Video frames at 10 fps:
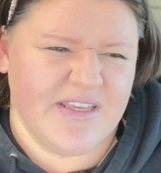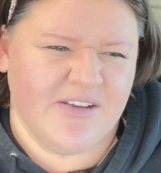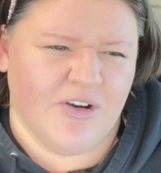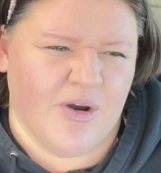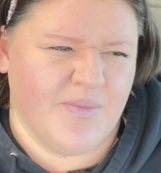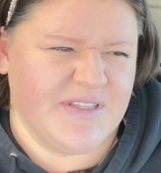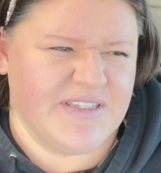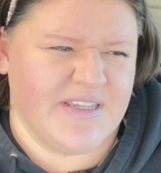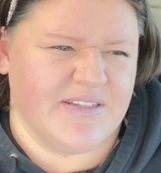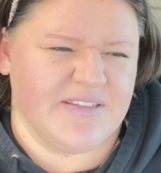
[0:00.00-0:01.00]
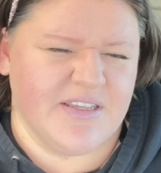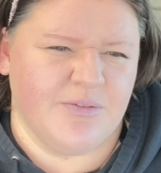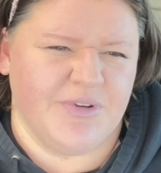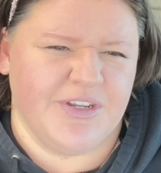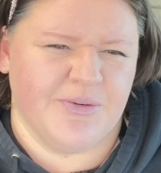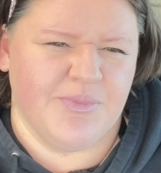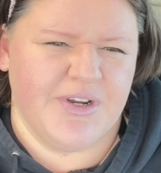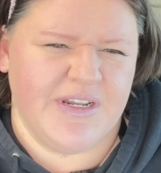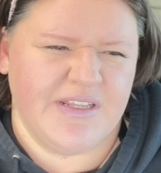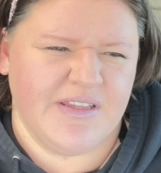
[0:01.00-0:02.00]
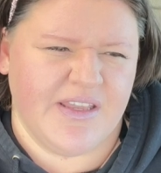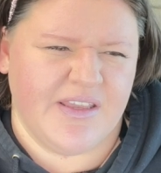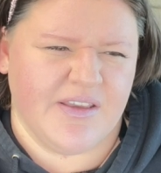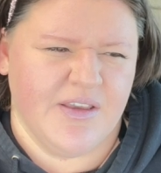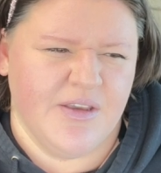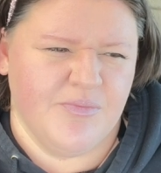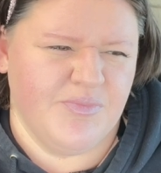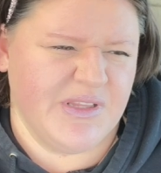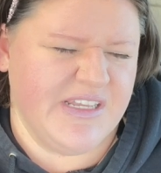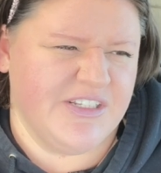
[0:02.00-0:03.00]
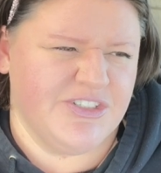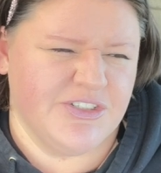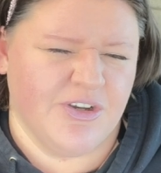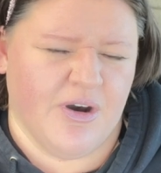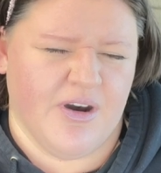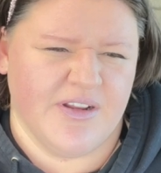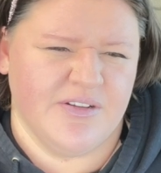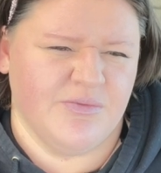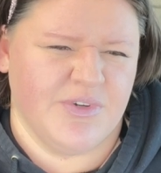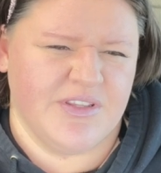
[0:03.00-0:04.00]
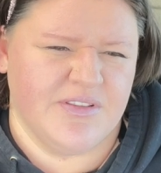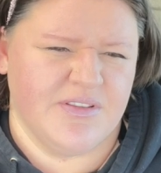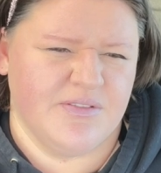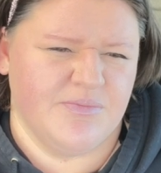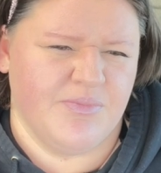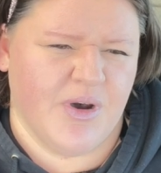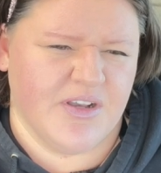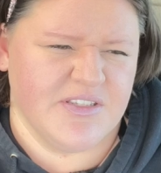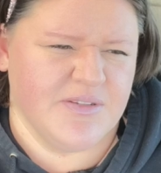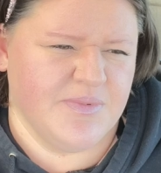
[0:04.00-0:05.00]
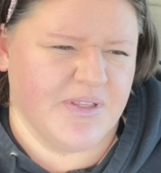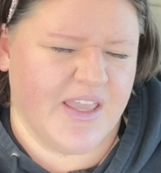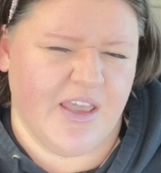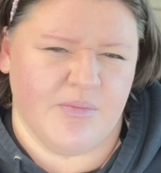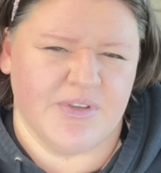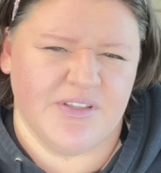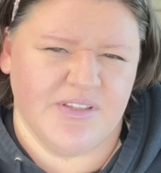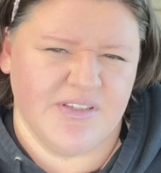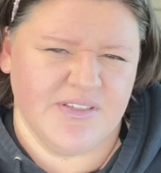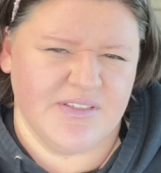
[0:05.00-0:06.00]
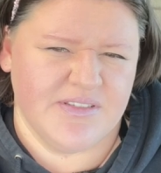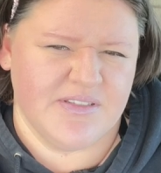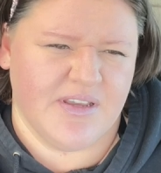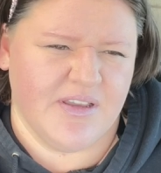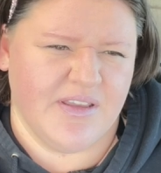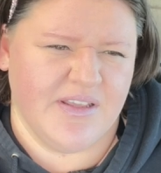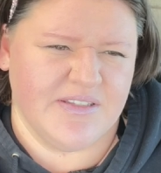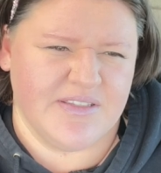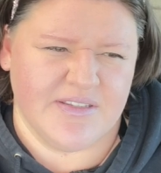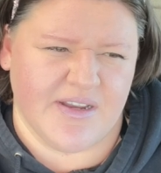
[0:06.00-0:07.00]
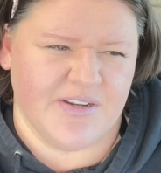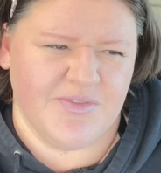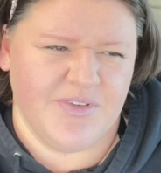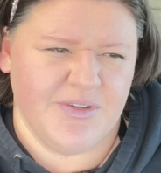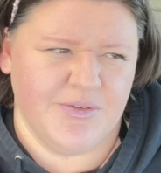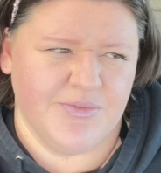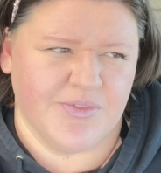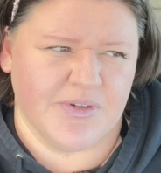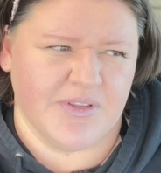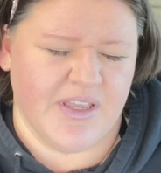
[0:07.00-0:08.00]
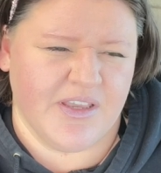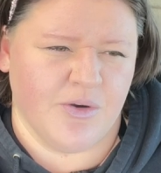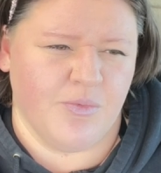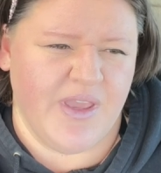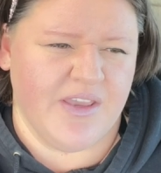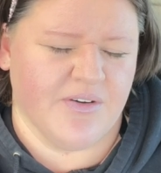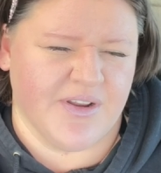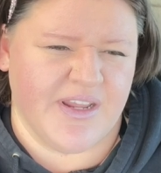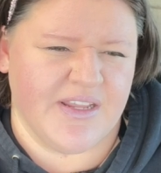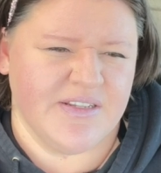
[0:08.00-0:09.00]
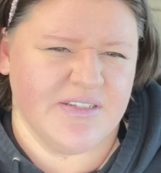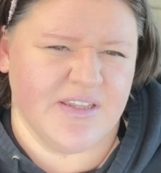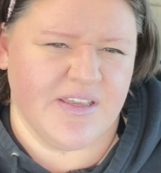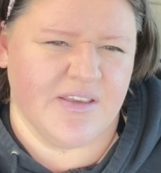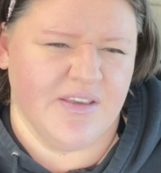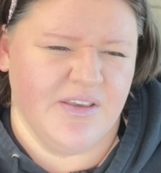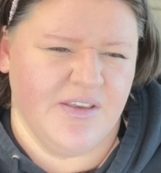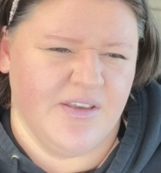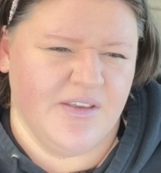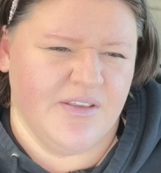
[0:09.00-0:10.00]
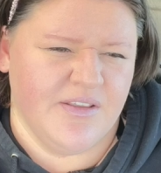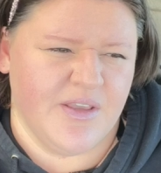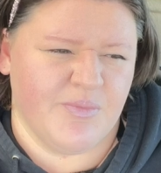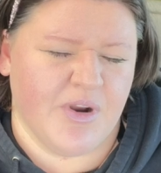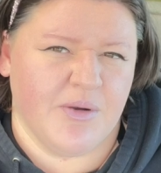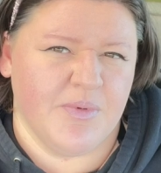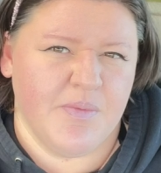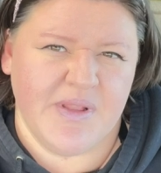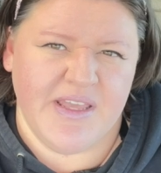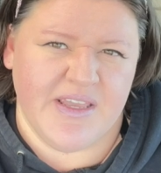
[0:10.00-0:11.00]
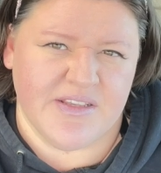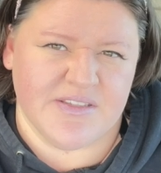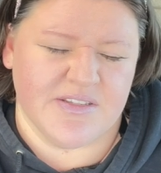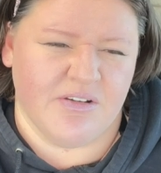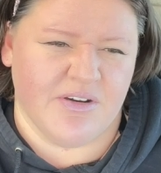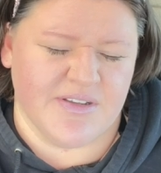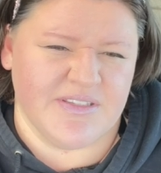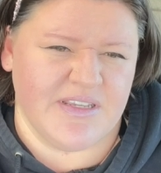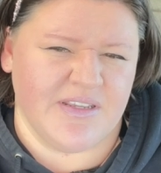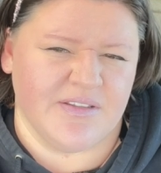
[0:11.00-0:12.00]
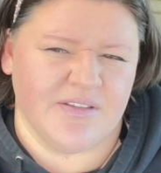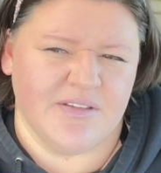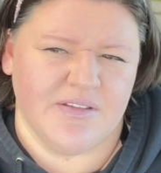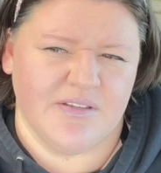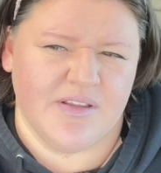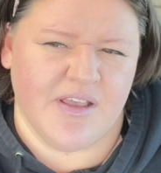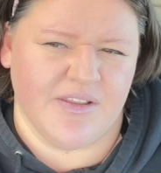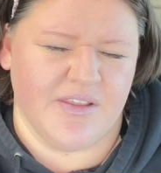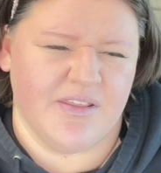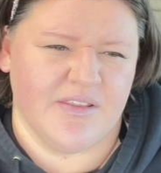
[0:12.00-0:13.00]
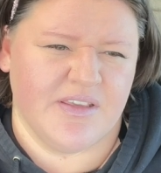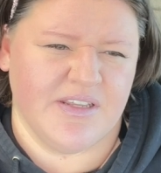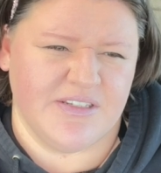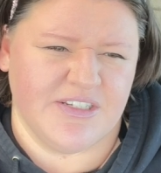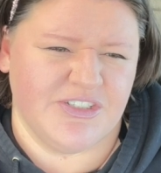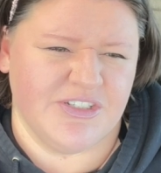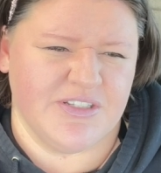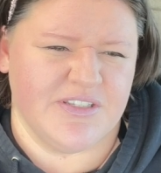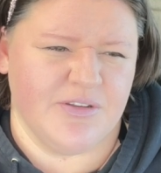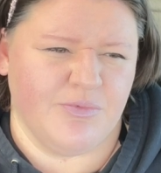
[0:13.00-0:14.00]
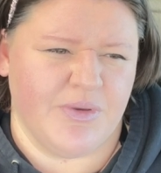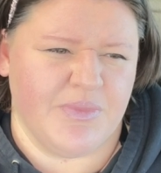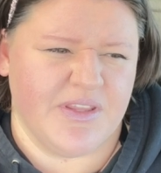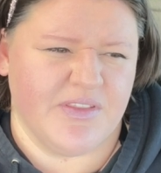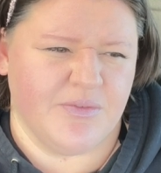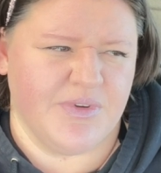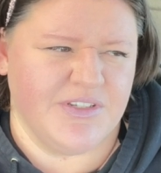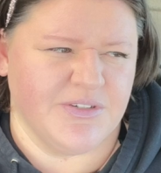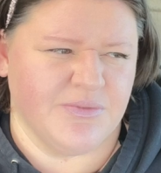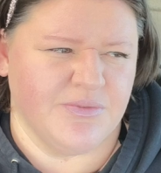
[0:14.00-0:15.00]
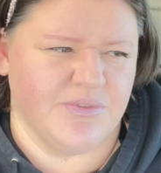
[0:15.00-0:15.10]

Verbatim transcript: like common sense. Like when you're putting like bleached cotton with possible chemicals inside of you for like a week on end, like it probably is causing health conditions in women that we don't